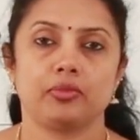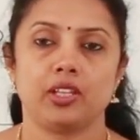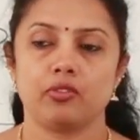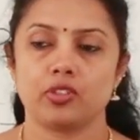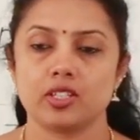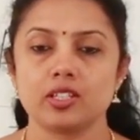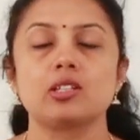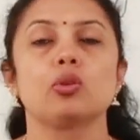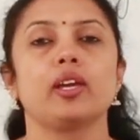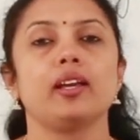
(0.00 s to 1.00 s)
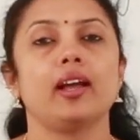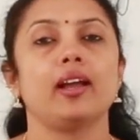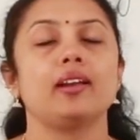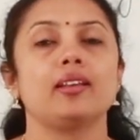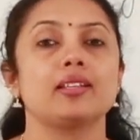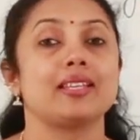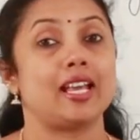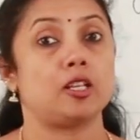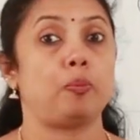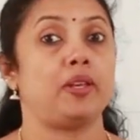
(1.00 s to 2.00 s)
He was just looking at his
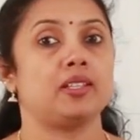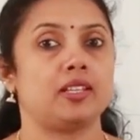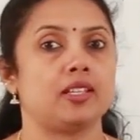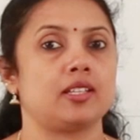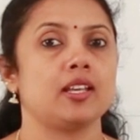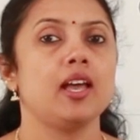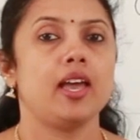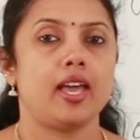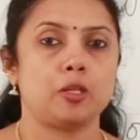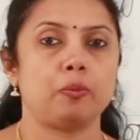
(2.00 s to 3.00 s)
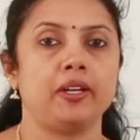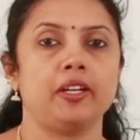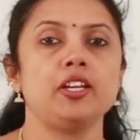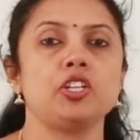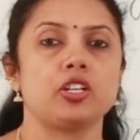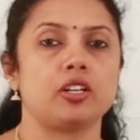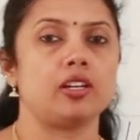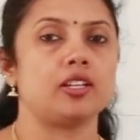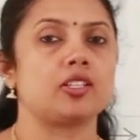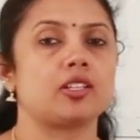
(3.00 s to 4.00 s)
expenses, expenditure
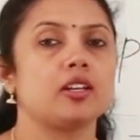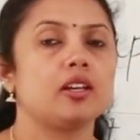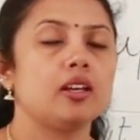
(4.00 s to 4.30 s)
list.